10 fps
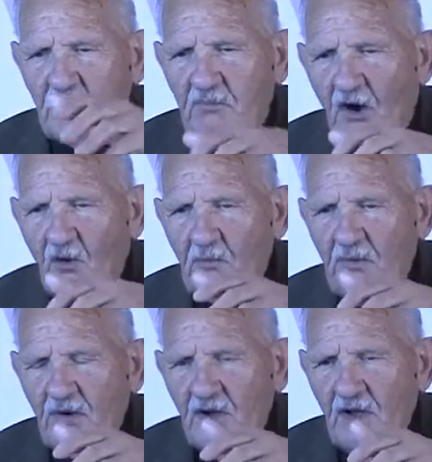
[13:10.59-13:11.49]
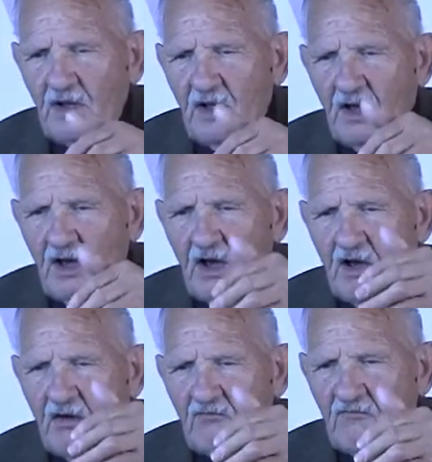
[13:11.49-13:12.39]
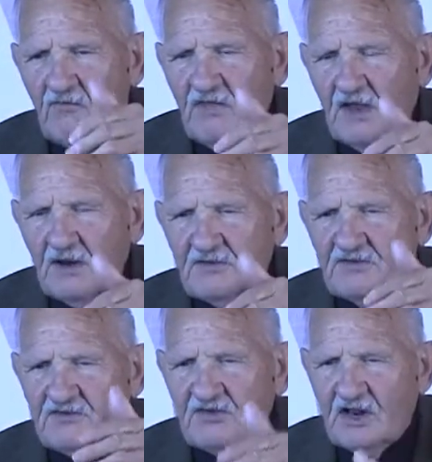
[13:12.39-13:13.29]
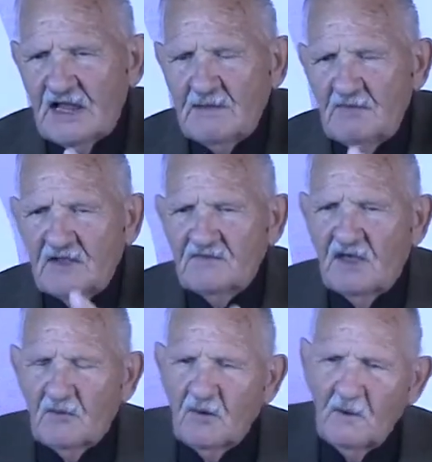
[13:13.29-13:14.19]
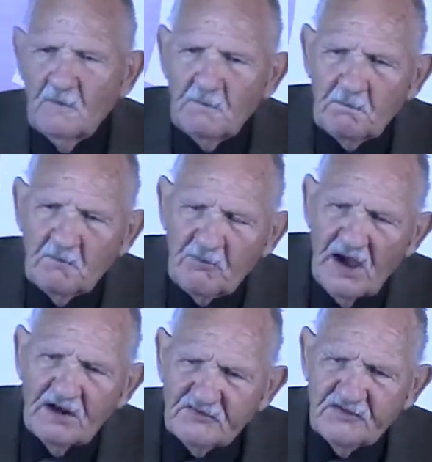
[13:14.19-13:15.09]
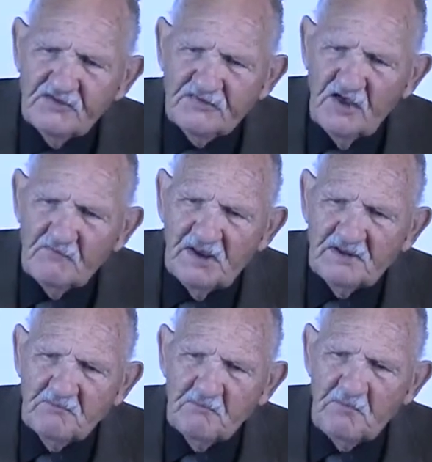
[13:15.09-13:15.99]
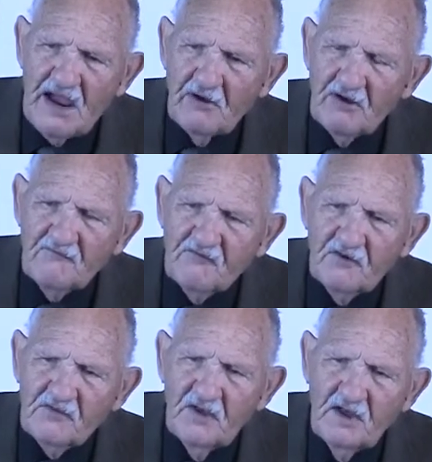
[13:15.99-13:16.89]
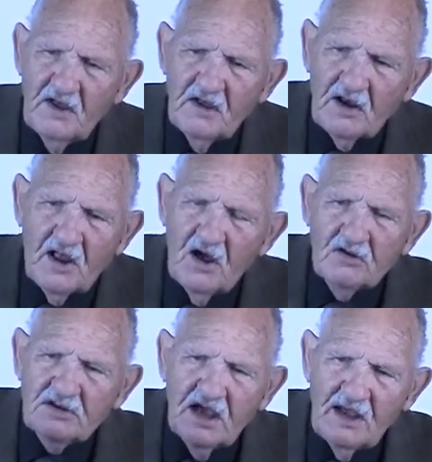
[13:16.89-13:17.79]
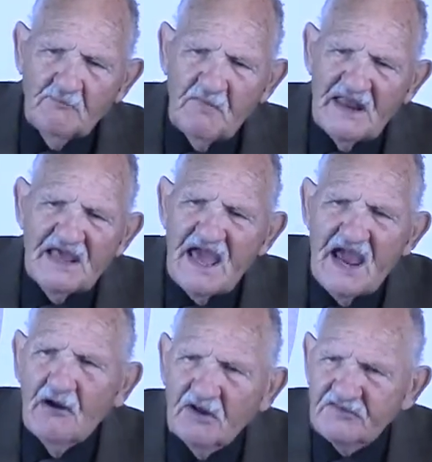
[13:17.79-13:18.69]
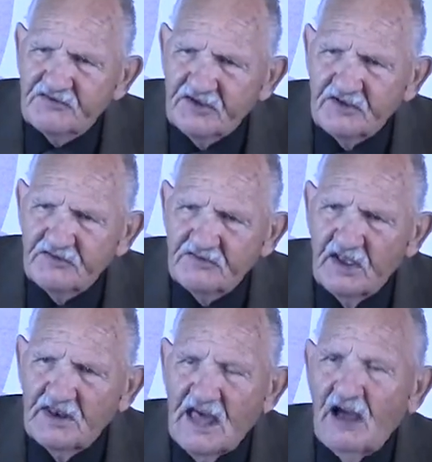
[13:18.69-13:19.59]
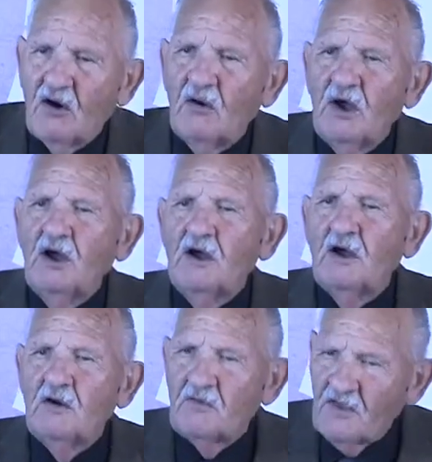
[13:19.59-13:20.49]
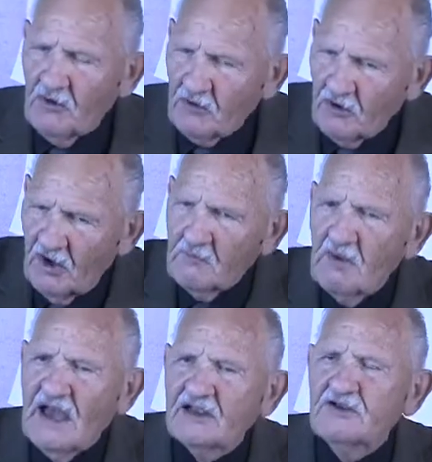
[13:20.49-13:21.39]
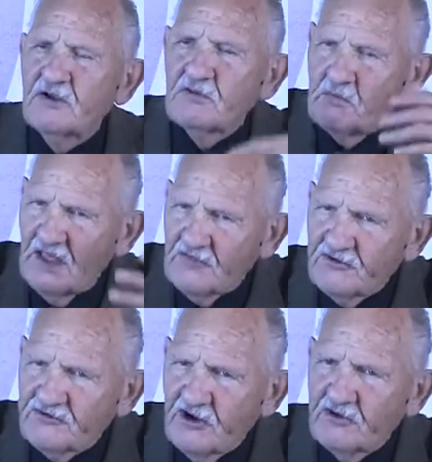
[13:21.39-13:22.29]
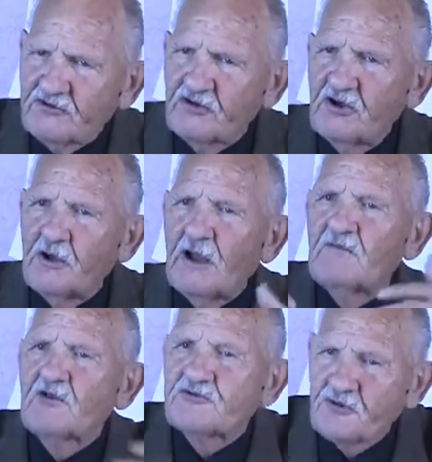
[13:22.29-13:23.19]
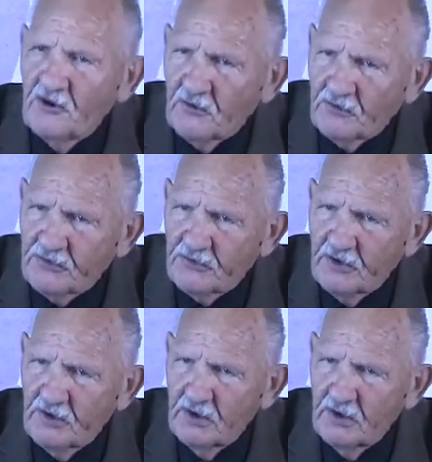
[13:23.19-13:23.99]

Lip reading: Pope that's claiming that Protestants have been bearing for a long time many heresies, and now they're going back to the Mother Church and the truth.